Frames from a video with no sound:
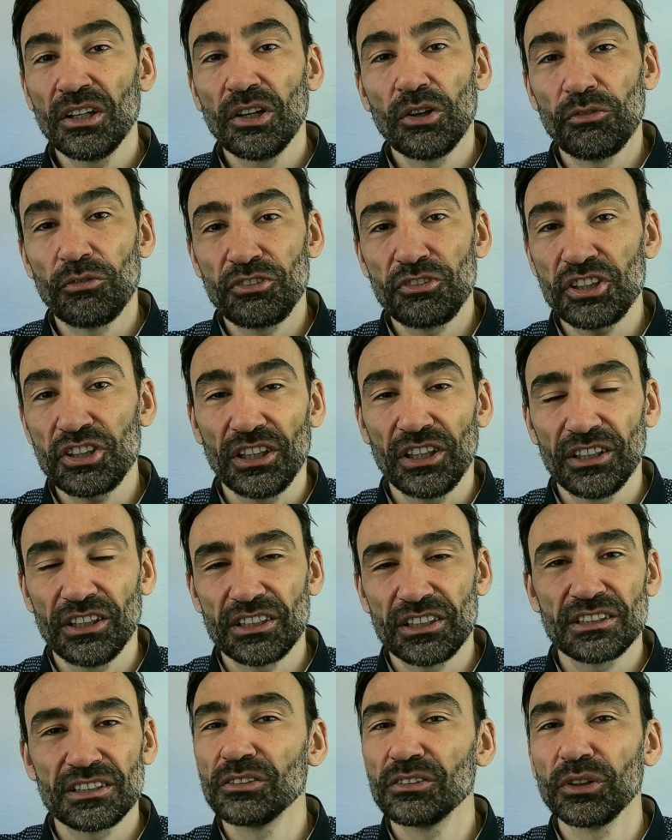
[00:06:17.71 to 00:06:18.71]
officially
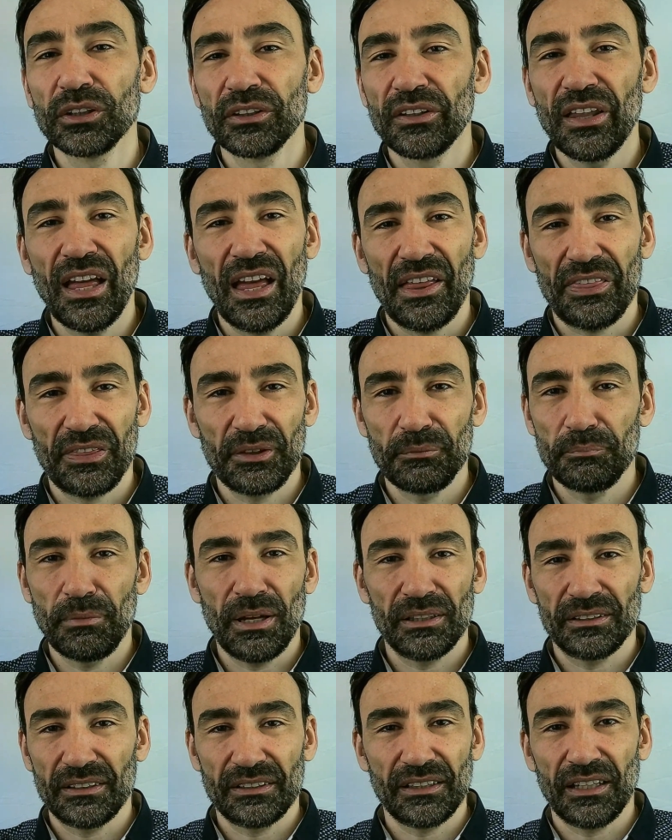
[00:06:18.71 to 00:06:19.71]
is doing nothing,
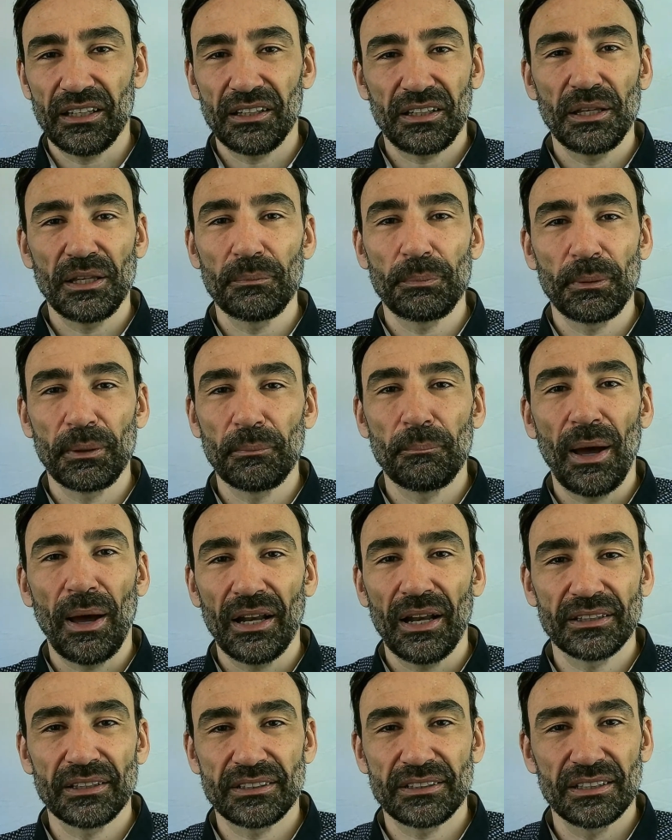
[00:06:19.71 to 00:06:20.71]
but they are keeping
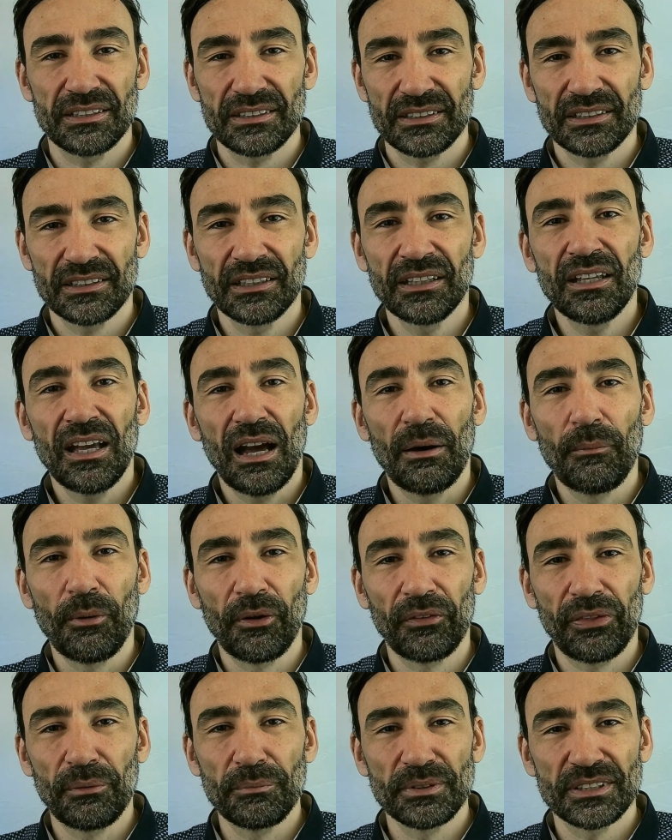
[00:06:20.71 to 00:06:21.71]
balances among
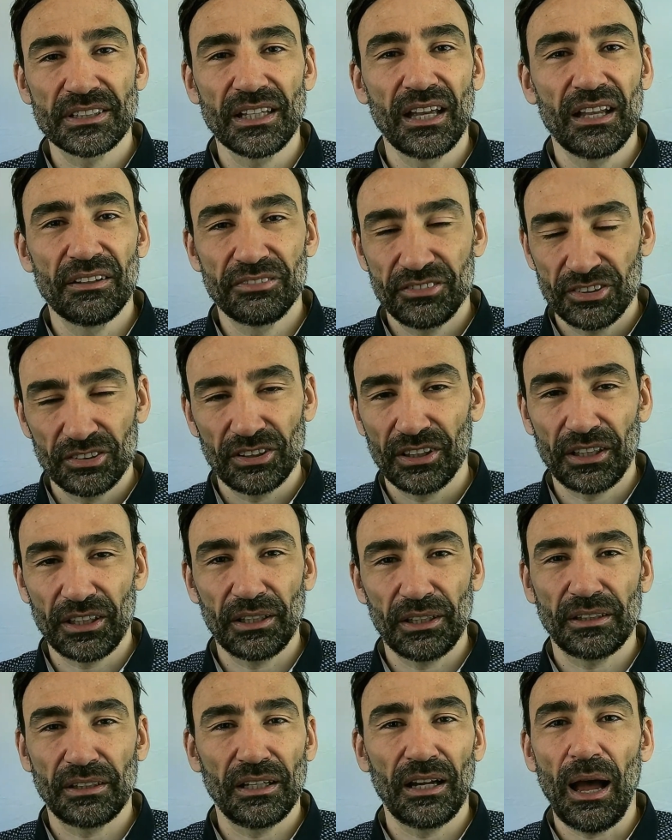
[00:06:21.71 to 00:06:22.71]
themselves, so they're
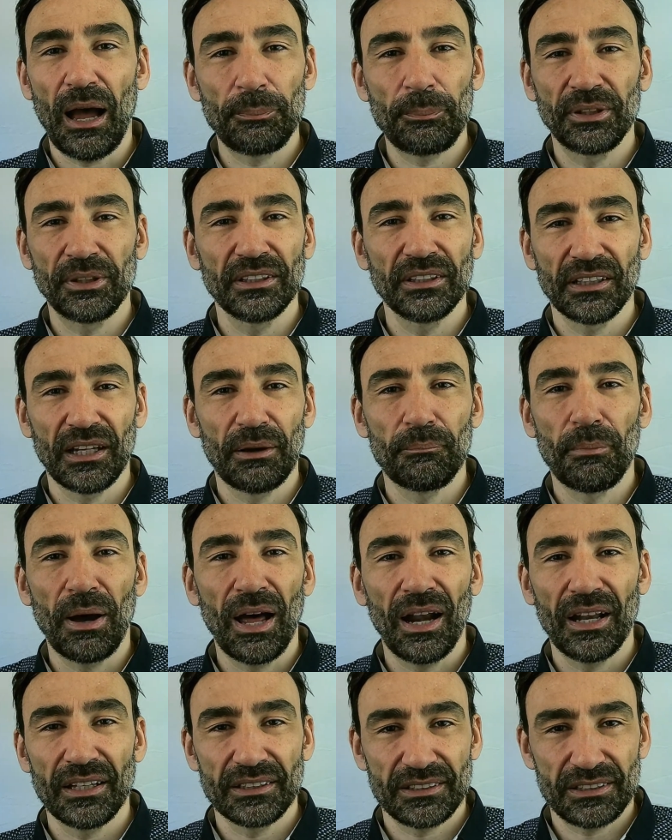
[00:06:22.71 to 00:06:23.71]
updating a
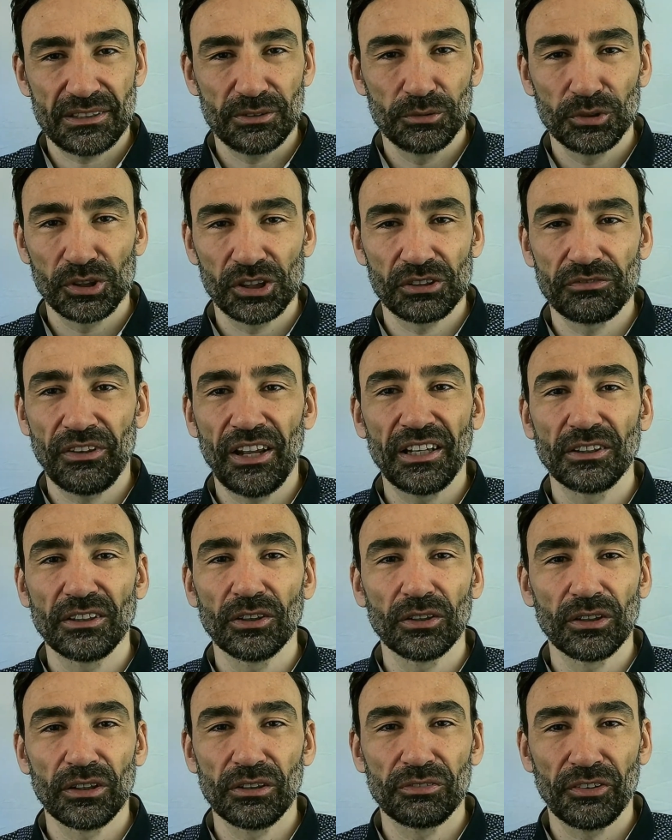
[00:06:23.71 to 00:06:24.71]
balance which is valid
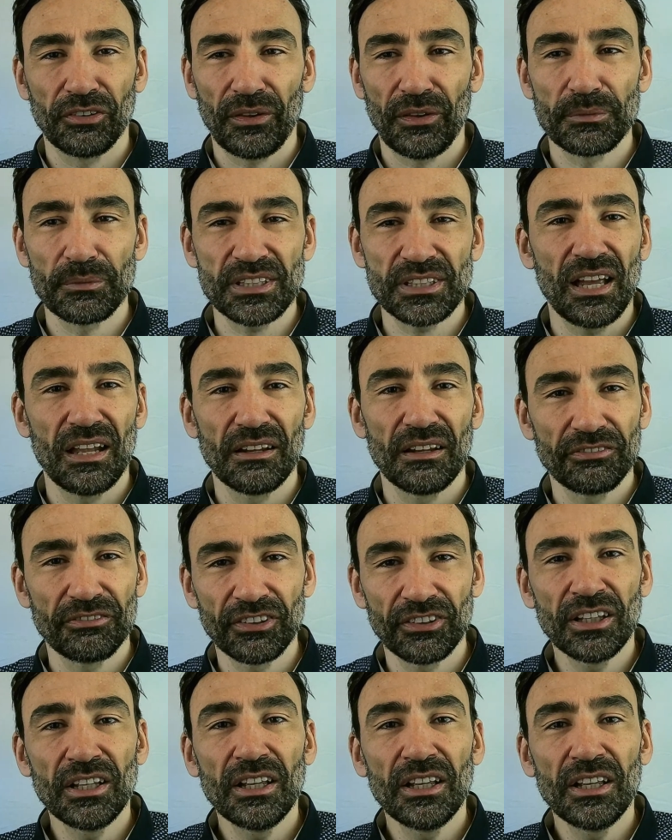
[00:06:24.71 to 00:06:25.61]
only for themselves,